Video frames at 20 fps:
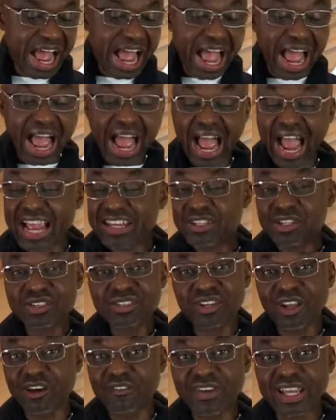I
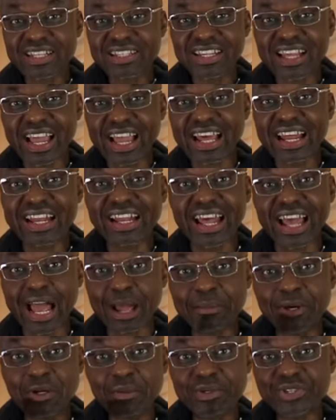just love it. And
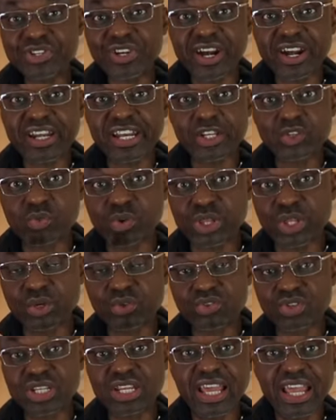I'm going to be sharing it with
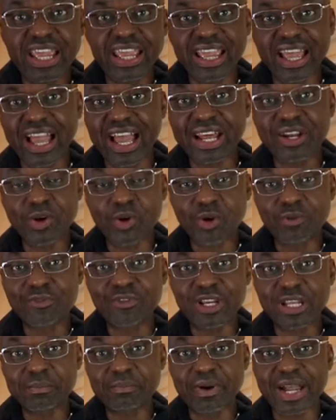you today. And
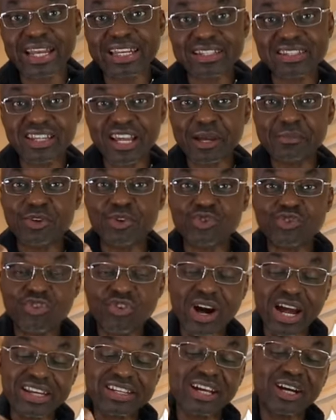hopefully by the time you
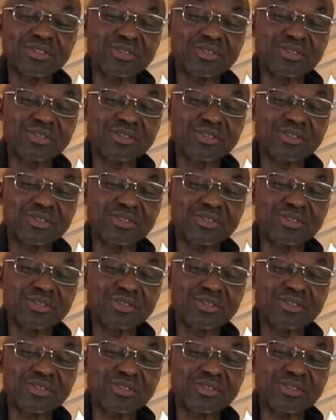try it